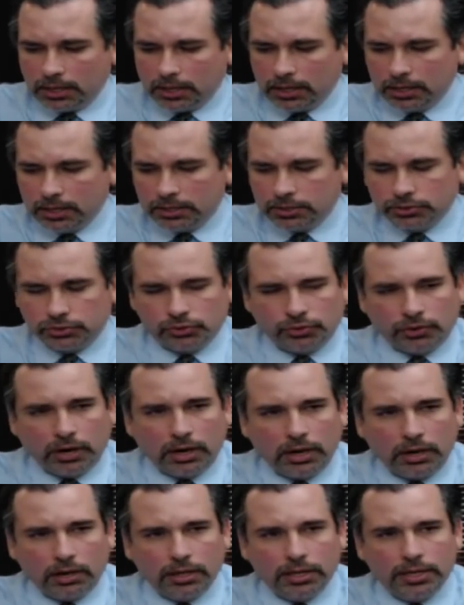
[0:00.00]
in a
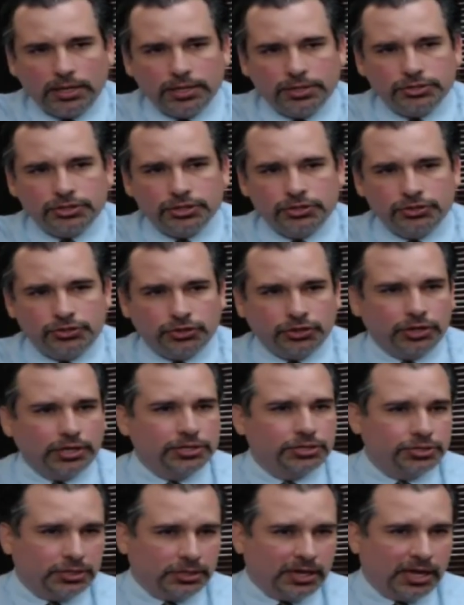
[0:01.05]
trial is jury
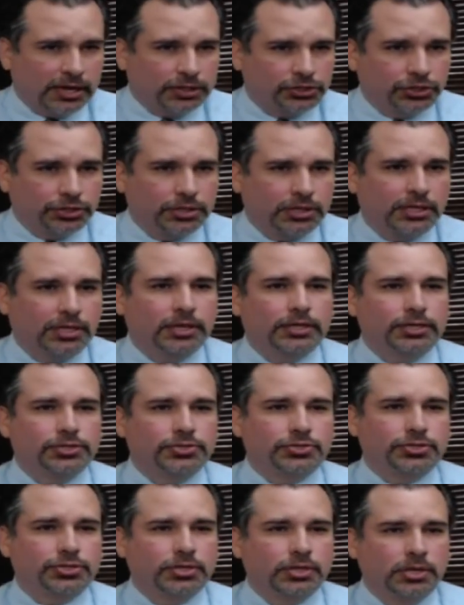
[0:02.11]
selection
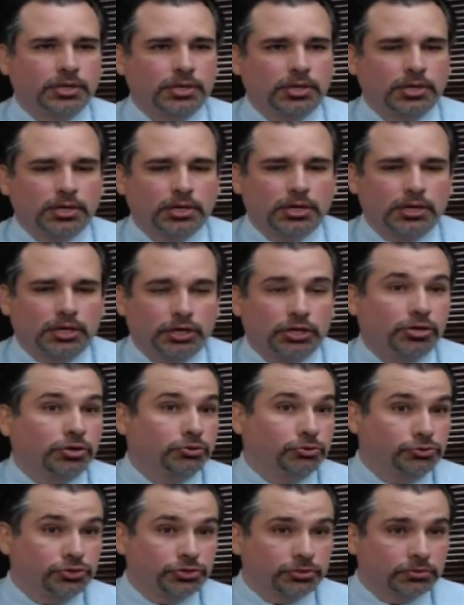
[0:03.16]
is
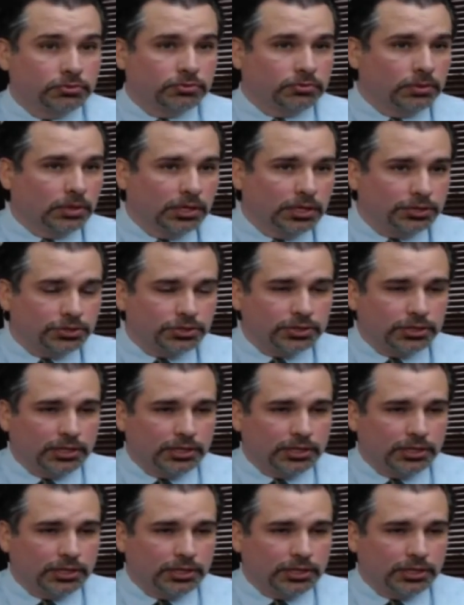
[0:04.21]
huge. It's